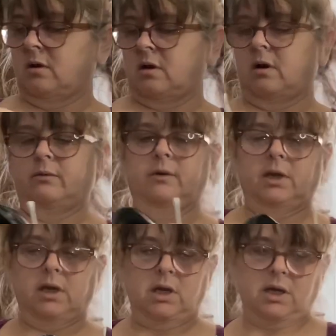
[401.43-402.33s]
a
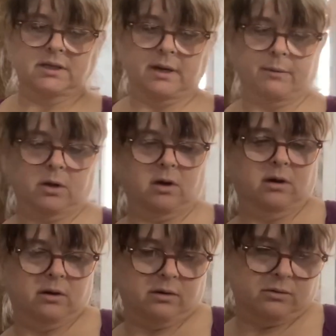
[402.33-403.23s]
really good example.
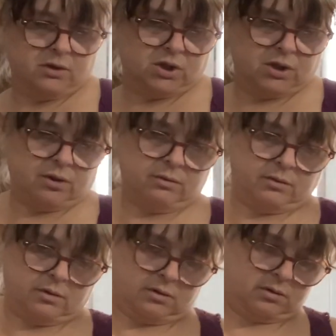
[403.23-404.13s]
Oh shoot.
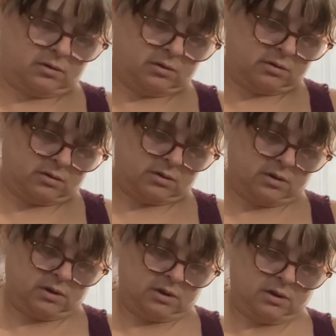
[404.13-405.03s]

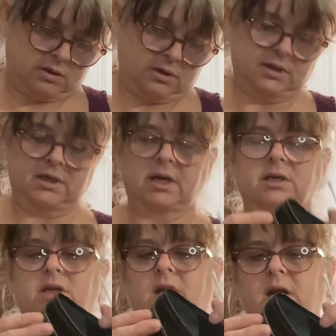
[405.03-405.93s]
This has
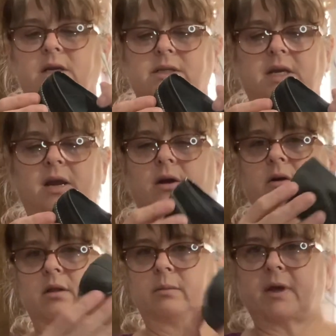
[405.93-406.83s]
actually got a tear
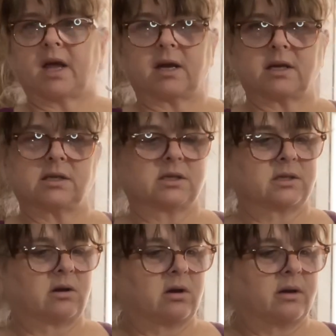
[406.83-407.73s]
on the back I just
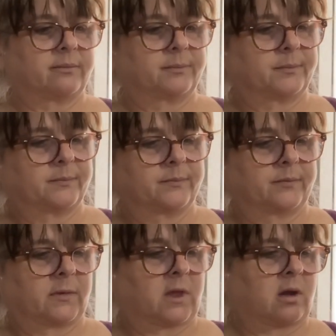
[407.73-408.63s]
saw.
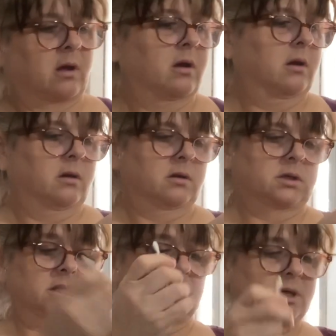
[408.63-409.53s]

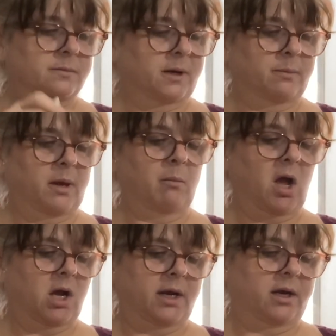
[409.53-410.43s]
So these might be
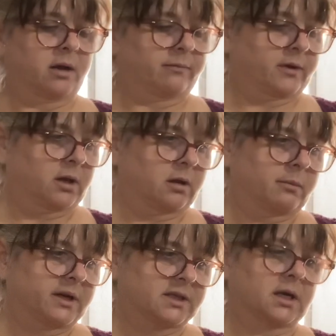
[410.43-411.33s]
mine. Hopefully they're
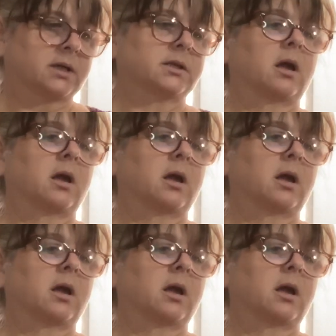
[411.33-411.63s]
my size.